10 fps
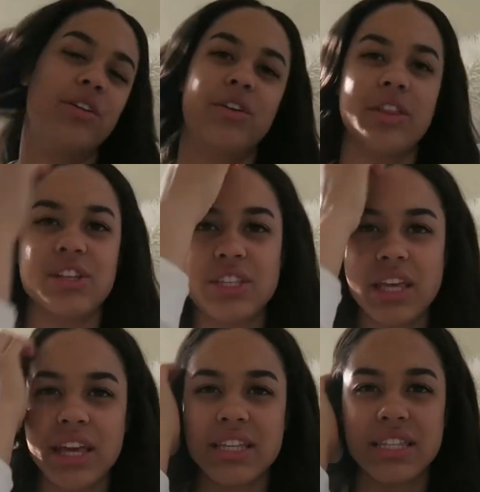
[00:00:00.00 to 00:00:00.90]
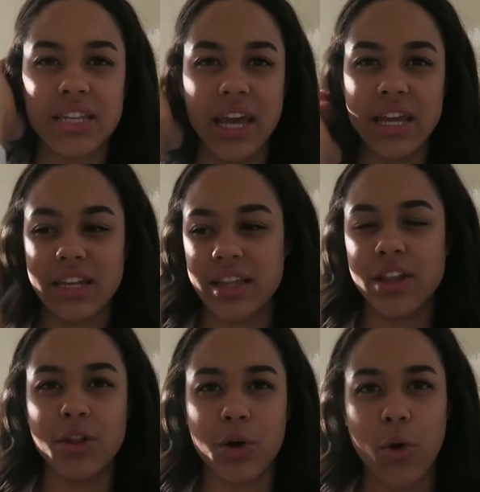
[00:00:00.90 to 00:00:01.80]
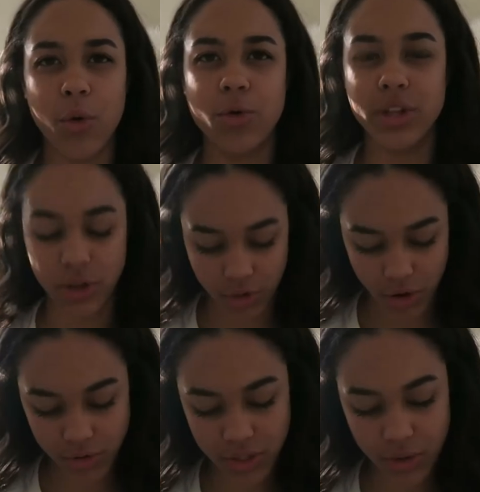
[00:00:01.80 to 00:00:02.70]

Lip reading: I don't know, they just get like stained and they look old and gross,